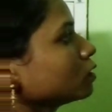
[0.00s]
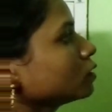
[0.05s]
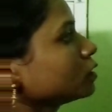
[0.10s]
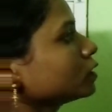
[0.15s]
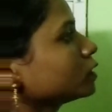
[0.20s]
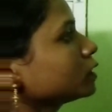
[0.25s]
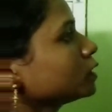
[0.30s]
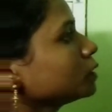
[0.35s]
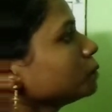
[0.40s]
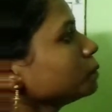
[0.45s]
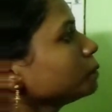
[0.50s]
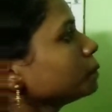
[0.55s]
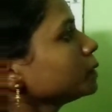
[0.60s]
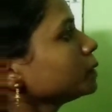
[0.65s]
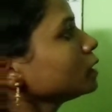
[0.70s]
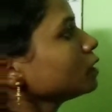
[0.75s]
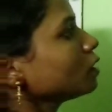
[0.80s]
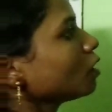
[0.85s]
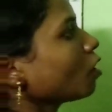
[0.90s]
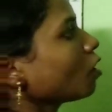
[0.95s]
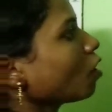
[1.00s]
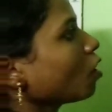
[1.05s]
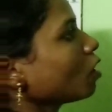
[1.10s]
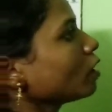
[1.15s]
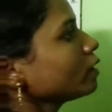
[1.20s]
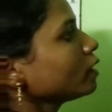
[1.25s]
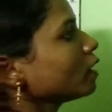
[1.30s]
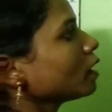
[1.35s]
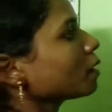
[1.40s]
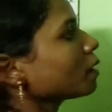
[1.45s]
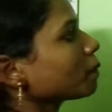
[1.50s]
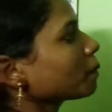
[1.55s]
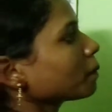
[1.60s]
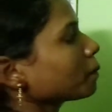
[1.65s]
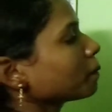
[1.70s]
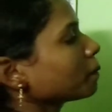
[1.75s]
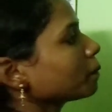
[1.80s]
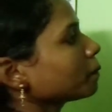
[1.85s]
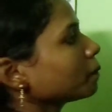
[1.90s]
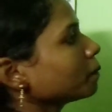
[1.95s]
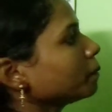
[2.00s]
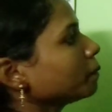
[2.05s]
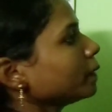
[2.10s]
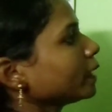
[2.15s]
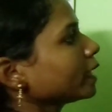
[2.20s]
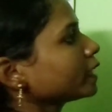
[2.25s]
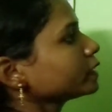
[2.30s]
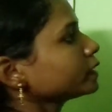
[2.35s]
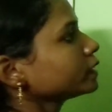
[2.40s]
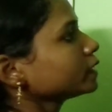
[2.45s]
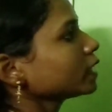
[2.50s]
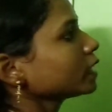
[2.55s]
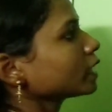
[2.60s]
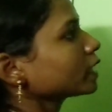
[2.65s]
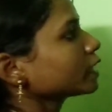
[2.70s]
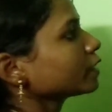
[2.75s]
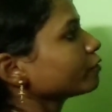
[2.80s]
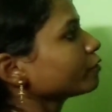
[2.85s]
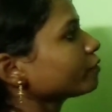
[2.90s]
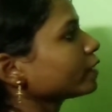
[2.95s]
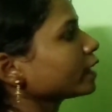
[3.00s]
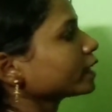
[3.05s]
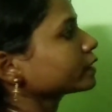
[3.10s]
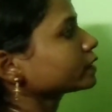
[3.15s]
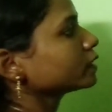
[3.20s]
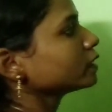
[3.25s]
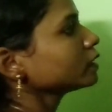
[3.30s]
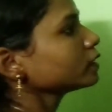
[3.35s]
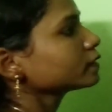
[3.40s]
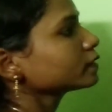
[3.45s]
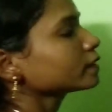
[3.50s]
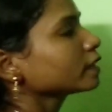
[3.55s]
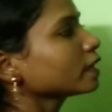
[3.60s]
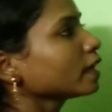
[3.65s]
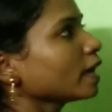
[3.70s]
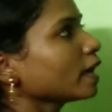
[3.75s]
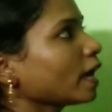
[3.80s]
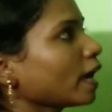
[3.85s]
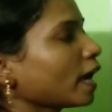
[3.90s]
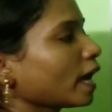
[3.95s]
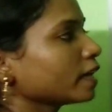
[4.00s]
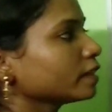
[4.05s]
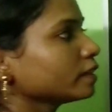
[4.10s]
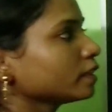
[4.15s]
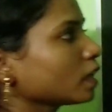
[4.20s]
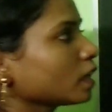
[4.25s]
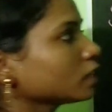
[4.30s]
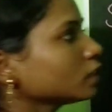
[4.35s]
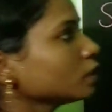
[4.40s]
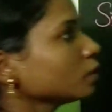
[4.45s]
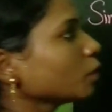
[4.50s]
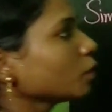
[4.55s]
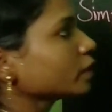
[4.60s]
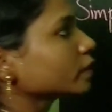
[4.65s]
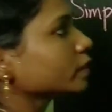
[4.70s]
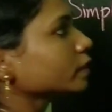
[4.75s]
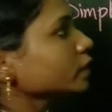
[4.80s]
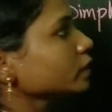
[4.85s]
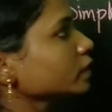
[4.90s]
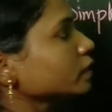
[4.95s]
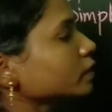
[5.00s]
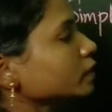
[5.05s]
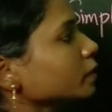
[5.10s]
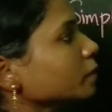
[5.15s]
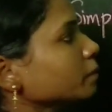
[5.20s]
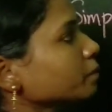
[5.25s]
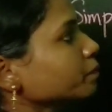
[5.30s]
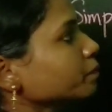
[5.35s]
simple or basic reflexes, and the other one is